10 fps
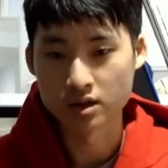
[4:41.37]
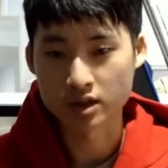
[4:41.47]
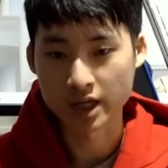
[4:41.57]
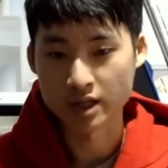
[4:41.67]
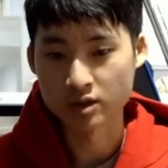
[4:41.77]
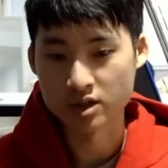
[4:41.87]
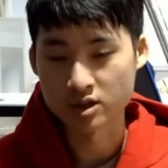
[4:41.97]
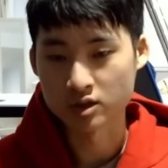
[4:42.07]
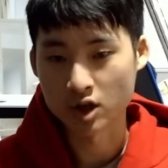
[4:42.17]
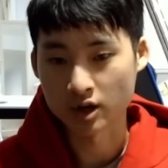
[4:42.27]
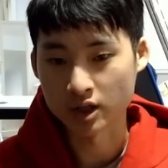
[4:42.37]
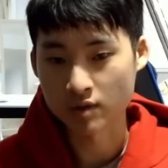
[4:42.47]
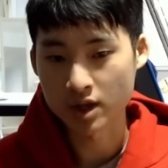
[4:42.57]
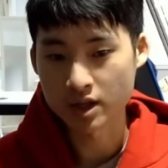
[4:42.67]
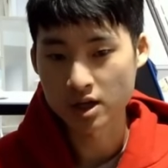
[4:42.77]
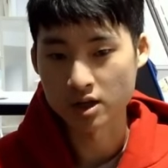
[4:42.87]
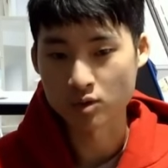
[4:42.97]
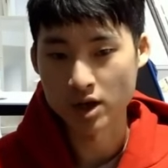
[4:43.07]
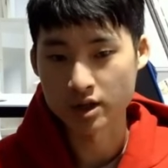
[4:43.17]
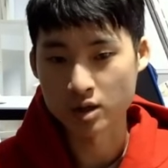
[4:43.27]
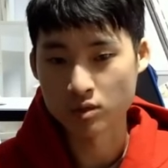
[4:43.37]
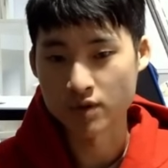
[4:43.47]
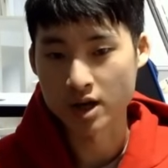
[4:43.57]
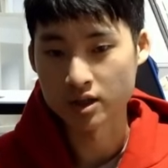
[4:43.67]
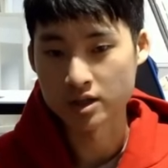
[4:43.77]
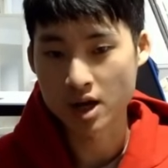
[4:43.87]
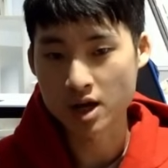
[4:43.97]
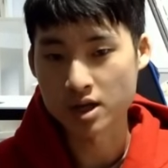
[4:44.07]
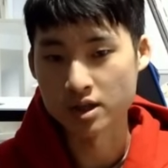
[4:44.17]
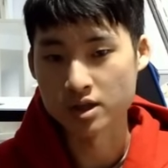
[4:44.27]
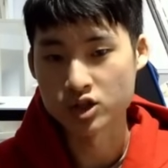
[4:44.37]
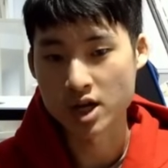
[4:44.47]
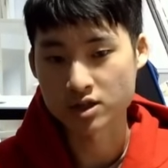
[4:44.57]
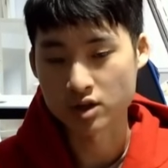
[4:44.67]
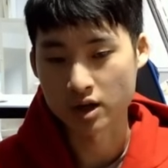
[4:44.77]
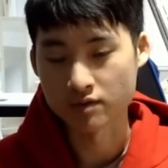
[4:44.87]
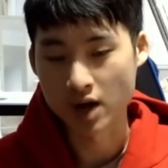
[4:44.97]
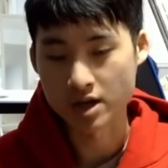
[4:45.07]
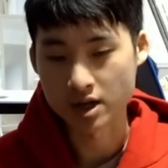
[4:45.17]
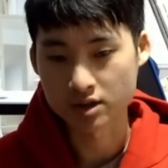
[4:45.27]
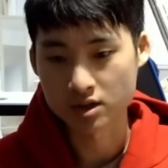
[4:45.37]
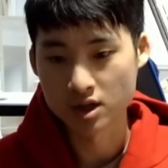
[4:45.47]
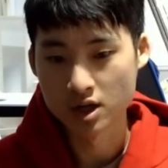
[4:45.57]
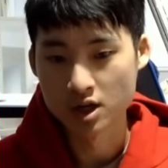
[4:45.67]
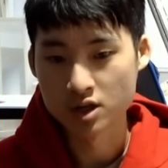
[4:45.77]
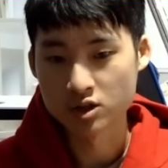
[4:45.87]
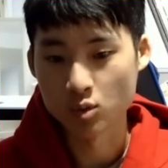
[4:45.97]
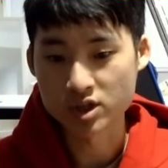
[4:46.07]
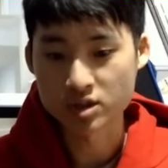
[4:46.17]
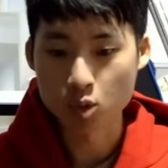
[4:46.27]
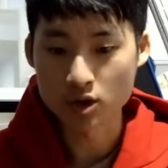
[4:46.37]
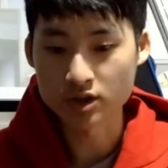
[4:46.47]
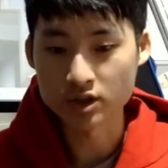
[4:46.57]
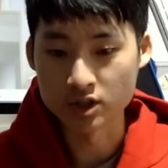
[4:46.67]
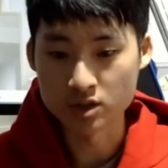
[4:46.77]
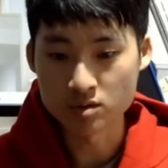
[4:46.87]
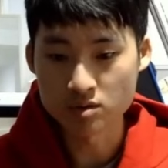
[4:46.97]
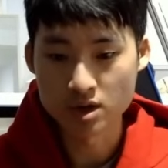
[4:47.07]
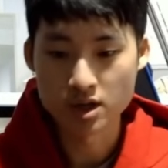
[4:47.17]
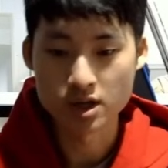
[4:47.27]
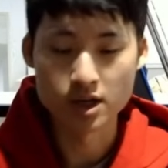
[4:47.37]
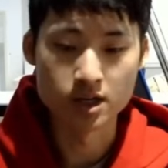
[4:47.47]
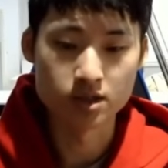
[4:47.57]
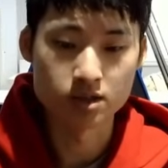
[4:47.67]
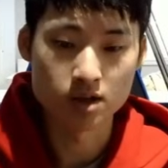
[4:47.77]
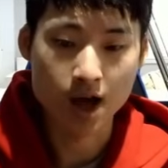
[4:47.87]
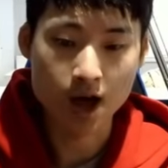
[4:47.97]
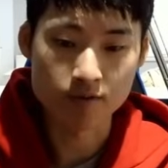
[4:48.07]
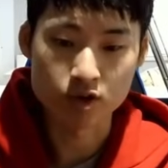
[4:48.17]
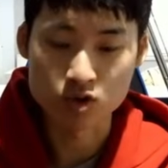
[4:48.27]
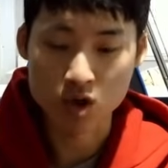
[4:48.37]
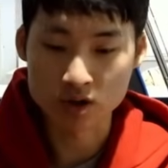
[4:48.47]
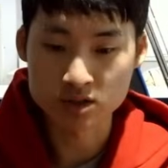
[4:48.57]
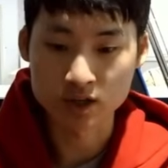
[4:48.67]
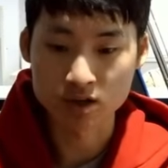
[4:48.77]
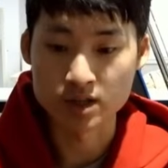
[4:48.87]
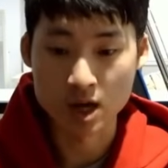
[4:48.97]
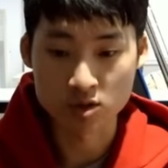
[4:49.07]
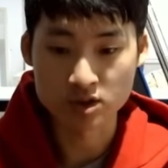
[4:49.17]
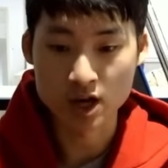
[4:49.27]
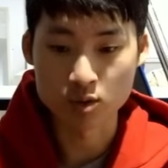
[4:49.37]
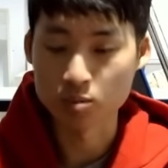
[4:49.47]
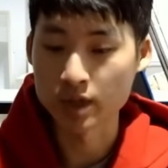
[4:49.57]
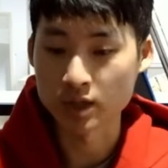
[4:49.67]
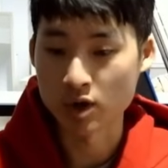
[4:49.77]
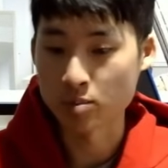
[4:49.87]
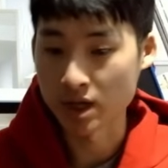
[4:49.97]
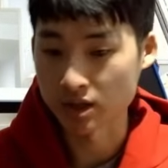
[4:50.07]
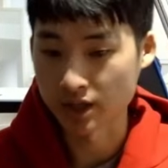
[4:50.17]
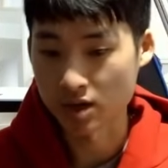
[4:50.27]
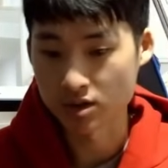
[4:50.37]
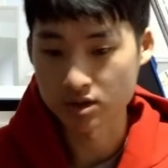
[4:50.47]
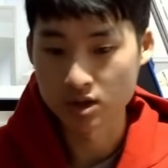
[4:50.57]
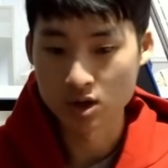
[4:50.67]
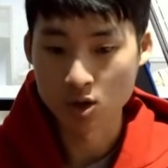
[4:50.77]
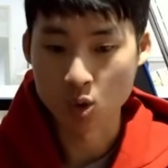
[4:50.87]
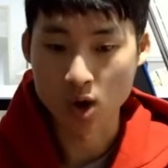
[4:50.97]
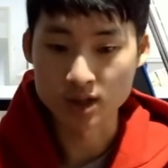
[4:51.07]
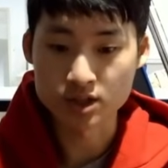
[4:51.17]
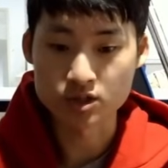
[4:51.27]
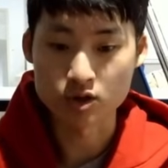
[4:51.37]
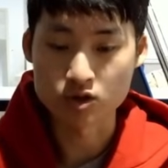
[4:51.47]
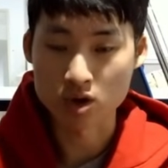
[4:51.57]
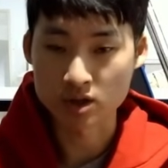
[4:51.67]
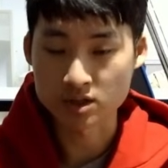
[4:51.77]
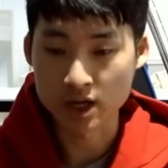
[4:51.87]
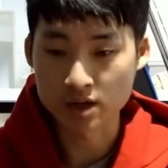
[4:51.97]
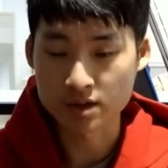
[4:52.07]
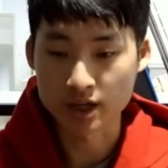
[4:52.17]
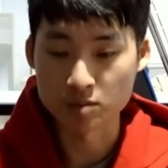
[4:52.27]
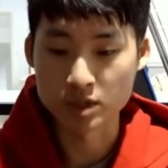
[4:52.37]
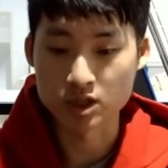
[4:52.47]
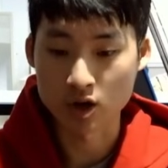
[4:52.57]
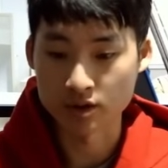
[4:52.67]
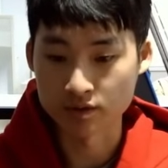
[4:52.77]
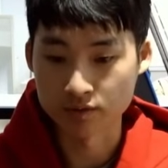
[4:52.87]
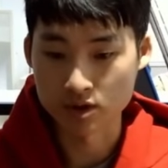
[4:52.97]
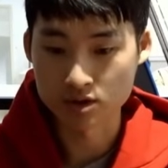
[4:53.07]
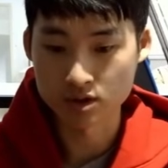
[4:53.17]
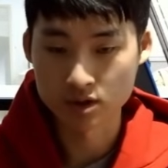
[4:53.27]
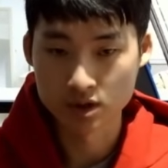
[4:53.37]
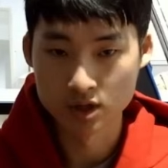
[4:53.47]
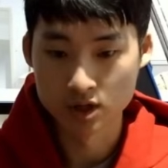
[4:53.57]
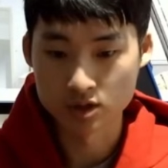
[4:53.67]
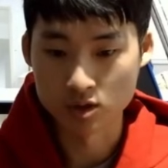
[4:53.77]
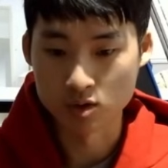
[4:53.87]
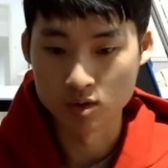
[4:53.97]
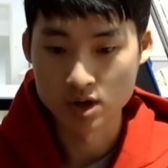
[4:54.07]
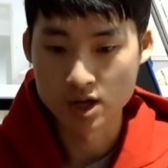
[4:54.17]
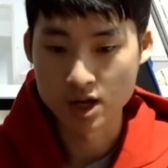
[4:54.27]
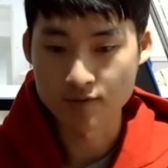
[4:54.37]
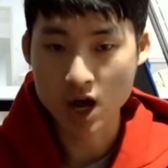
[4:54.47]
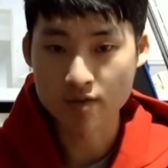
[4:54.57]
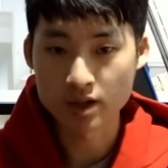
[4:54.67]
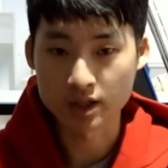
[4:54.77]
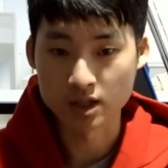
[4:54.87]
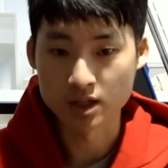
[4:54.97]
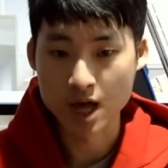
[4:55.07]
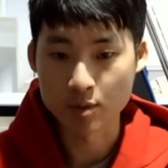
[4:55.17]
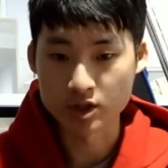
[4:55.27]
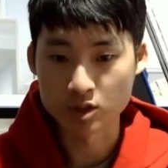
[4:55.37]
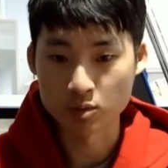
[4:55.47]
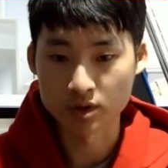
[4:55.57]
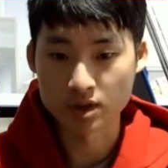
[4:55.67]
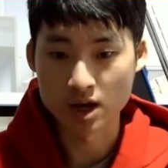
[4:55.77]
Caitlyn is still targeting Aurelia, and Aurelia will finally die, and then she has to target Vi next. So what's important to do is have your strongest tank on the outside when playing around melee carries, or at least your strongest tank that can be targeted first. So if I have like a Lavi 2 with